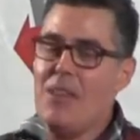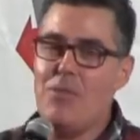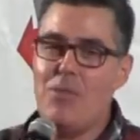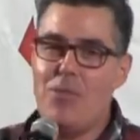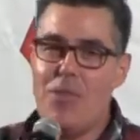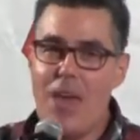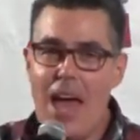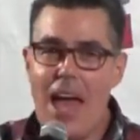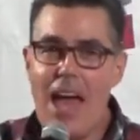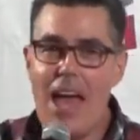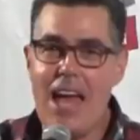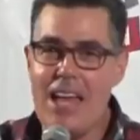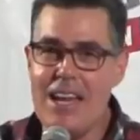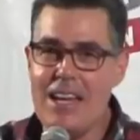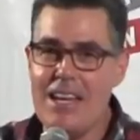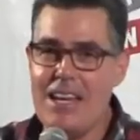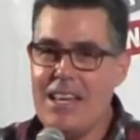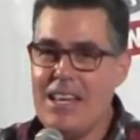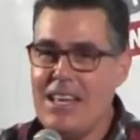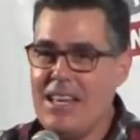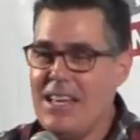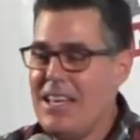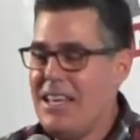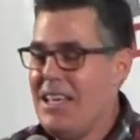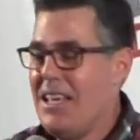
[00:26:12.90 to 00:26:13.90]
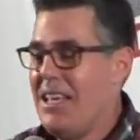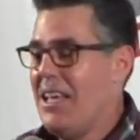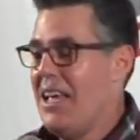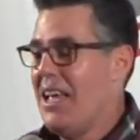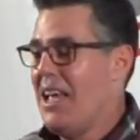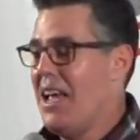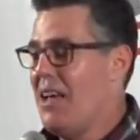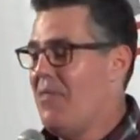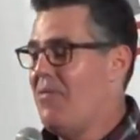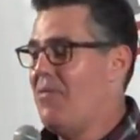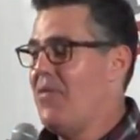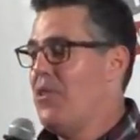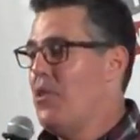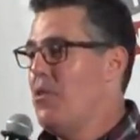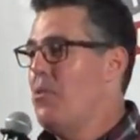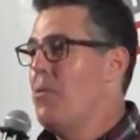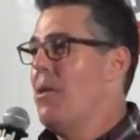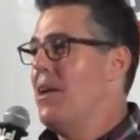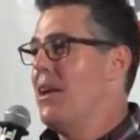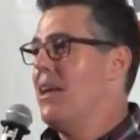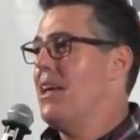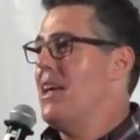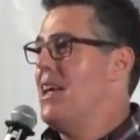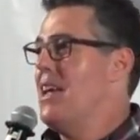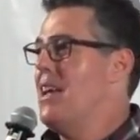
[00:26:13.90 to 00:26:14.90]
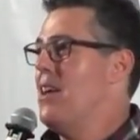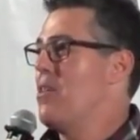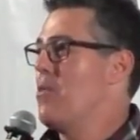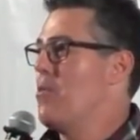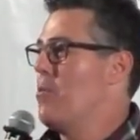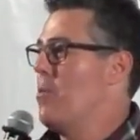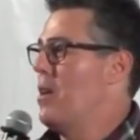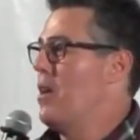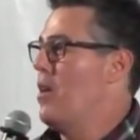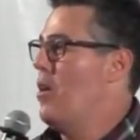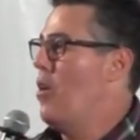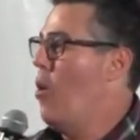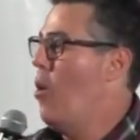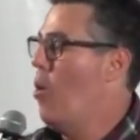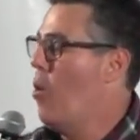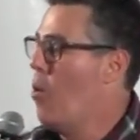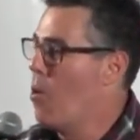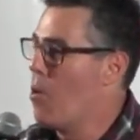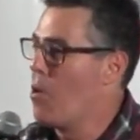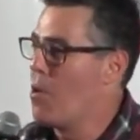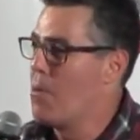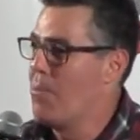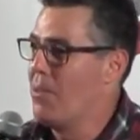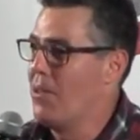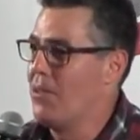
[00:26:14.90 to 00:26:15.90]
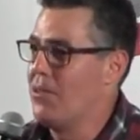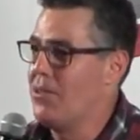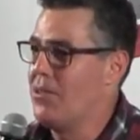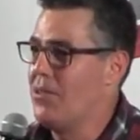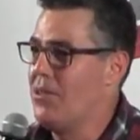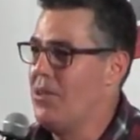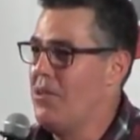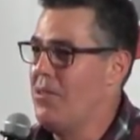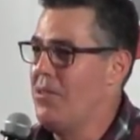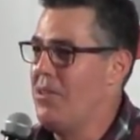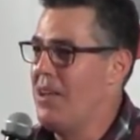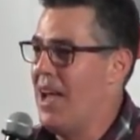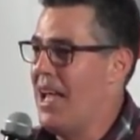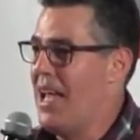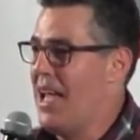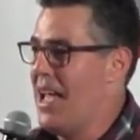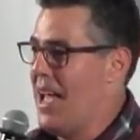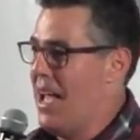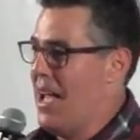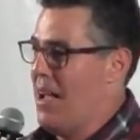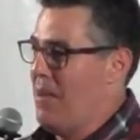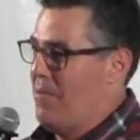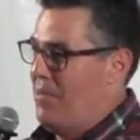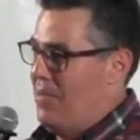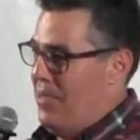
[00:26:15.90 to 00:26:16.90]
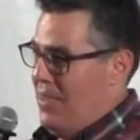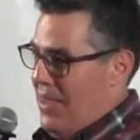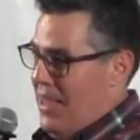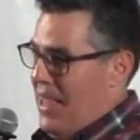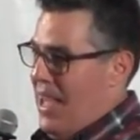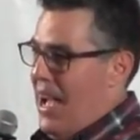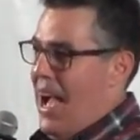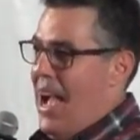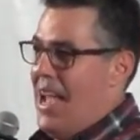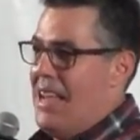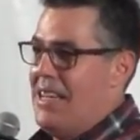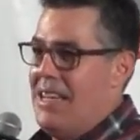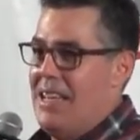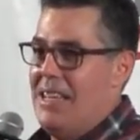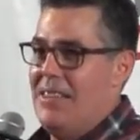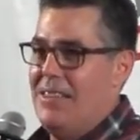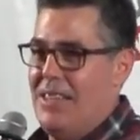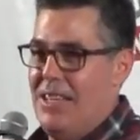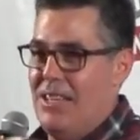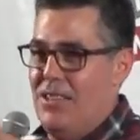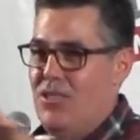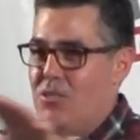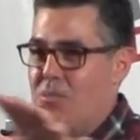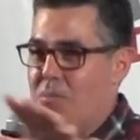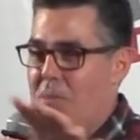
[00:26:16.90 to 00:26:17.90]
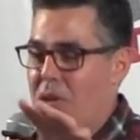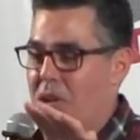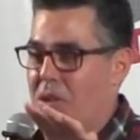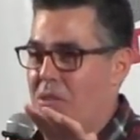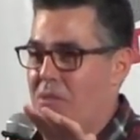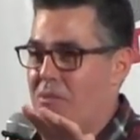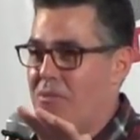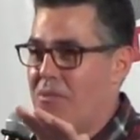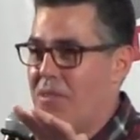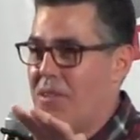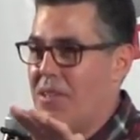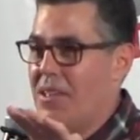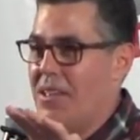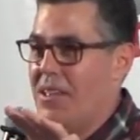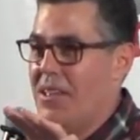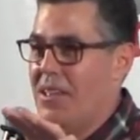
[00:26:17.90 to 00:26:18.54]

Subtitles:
And then, if you want to hear what a horrible student I am, I did this move.